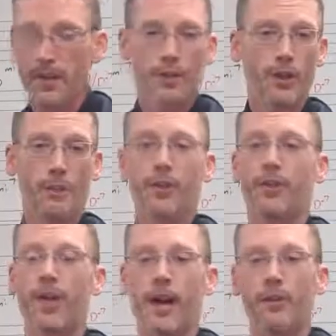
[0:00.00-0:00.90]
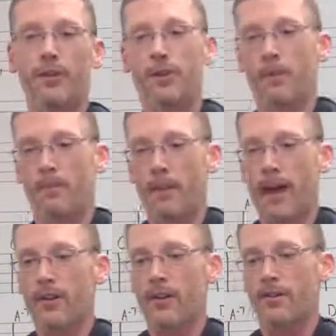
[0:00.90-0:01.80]
you could put that with your
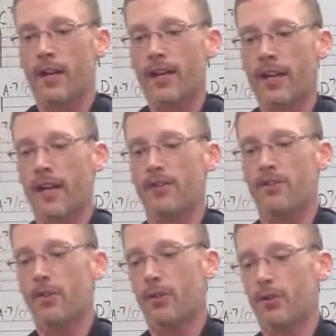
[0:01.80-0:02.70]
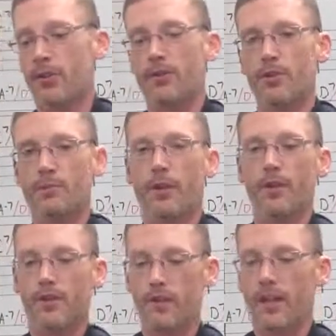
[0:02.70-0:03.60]
background track as you go through and just play
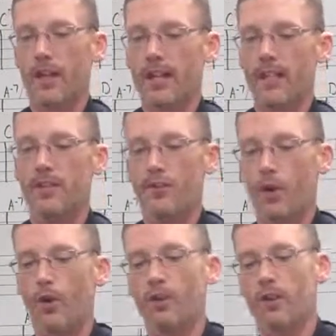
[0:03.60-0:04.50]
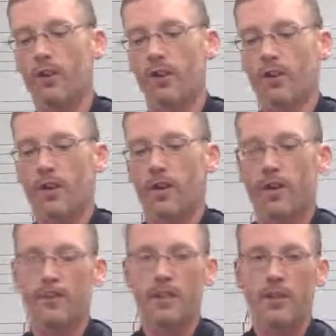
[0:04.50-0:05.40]
those little ideas over
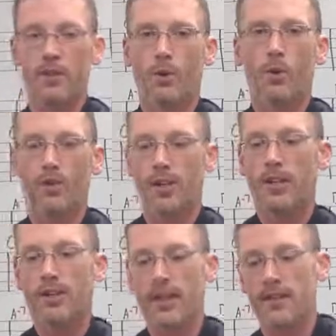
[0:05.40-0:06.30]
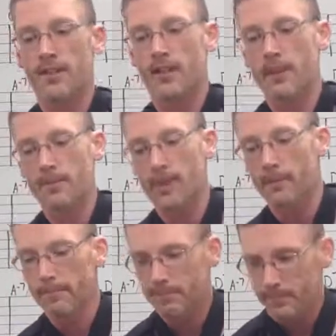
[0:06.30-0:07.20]
each chord change as it comes
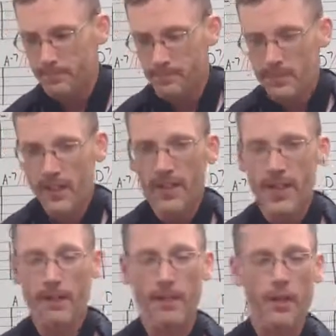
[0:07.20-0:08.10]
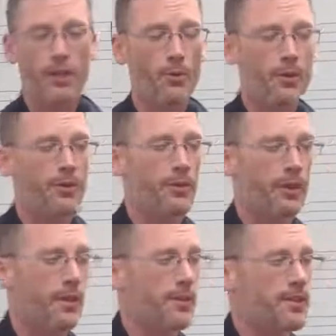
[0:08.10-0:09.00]
up. And make sure when you're doing
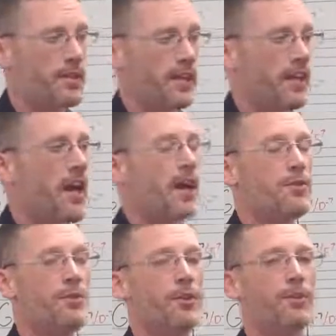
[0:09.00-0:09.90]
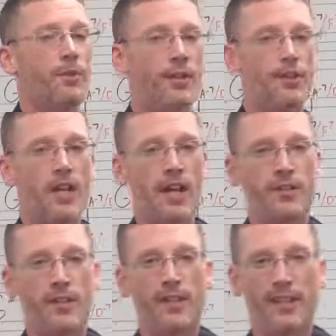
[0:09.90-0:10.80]
that, once again, do it with a
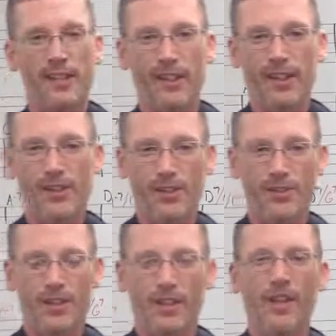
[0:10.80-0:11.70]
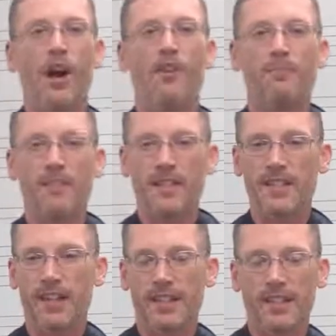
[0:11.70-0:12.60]
jazz articulation using the offbeat
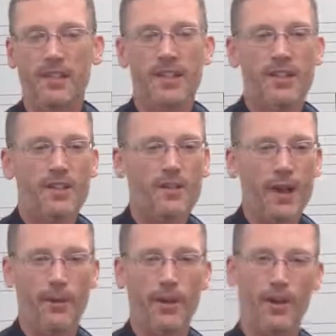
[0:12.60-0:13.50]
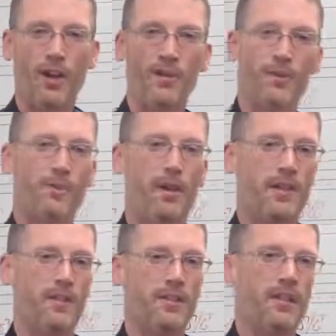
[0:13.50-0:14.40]
tonguing, so that way you're also
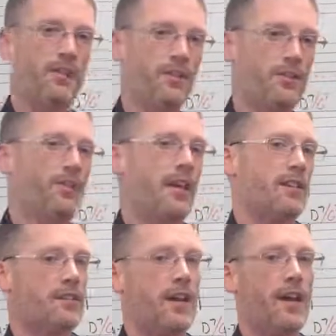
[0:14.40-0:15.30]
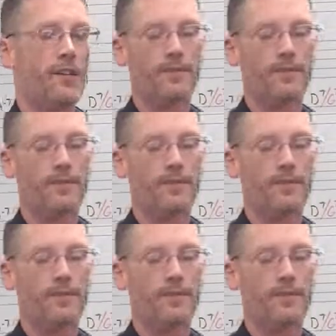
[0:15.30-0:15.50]
practicing good jazz style.